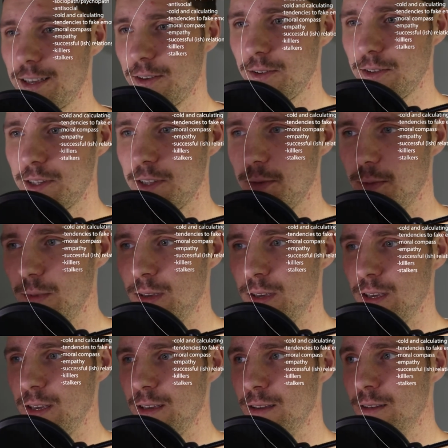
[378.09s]
kills them,
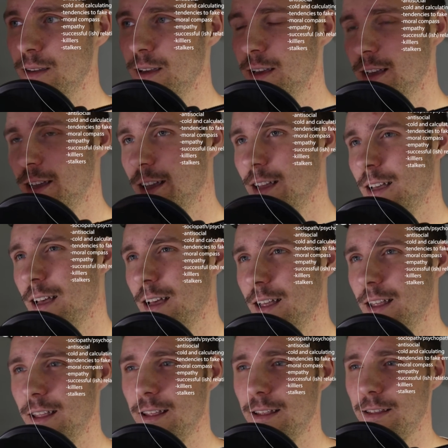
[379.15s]
he
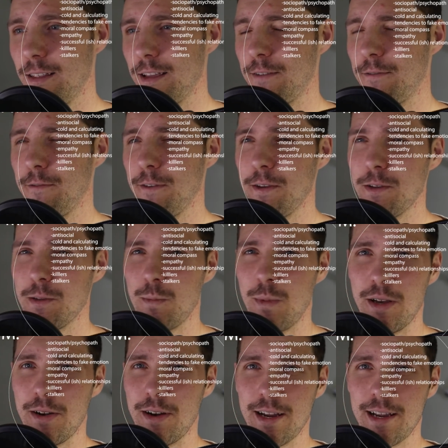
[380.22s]
like feels
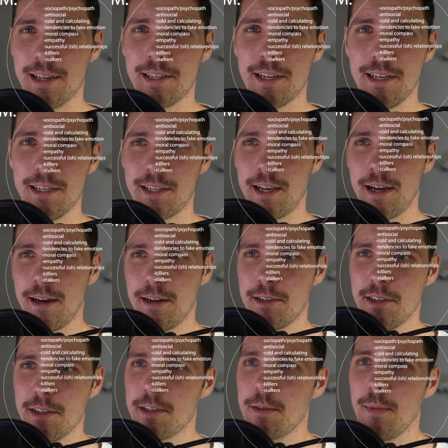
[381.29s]
better, I guess, on his
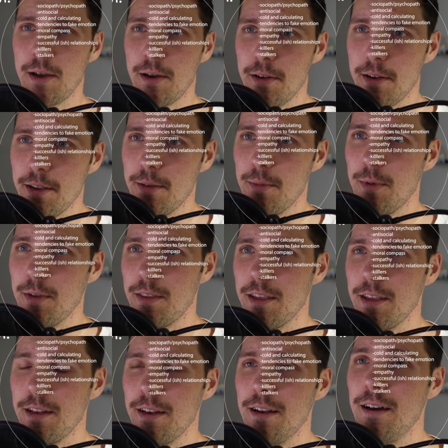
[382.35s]
conscience about it. But
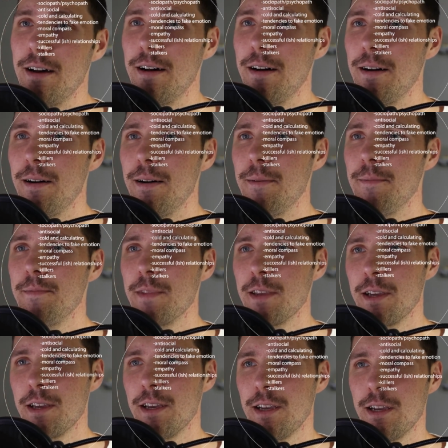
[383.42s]
then
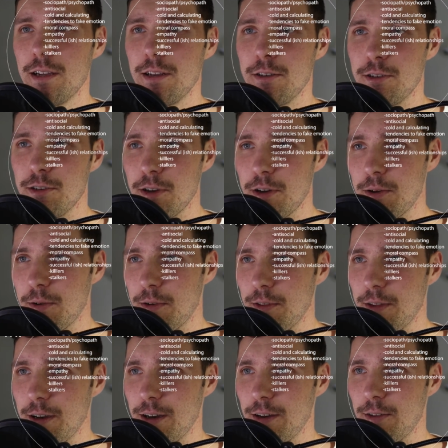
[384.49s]
Joe, on
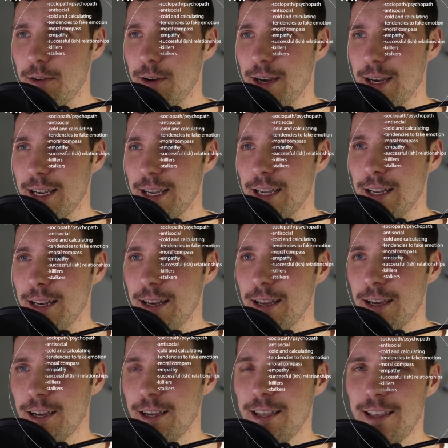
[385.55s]
the other hand,
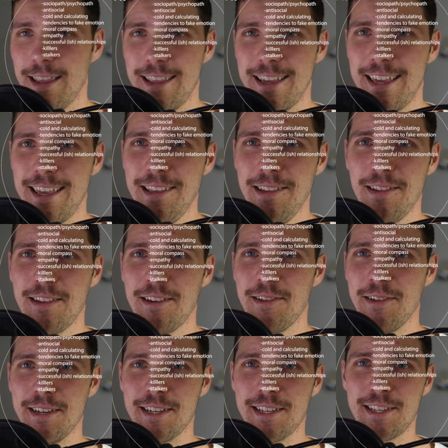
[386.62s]
like he'll
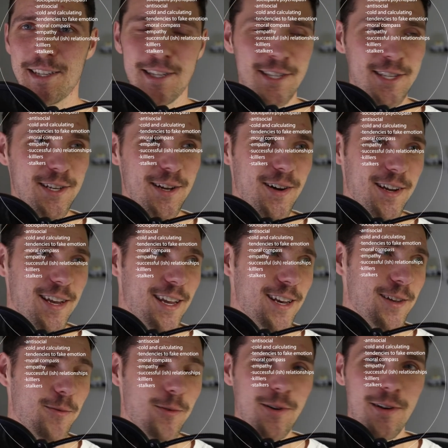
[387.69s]
literally just stalk
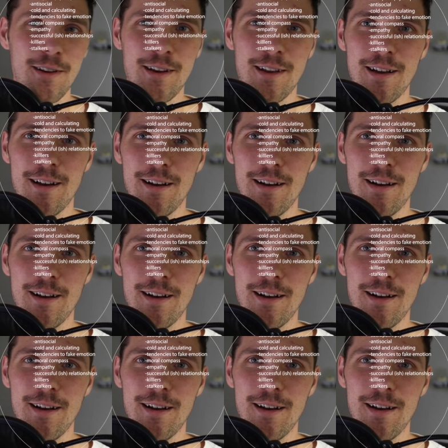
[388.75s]
anyone,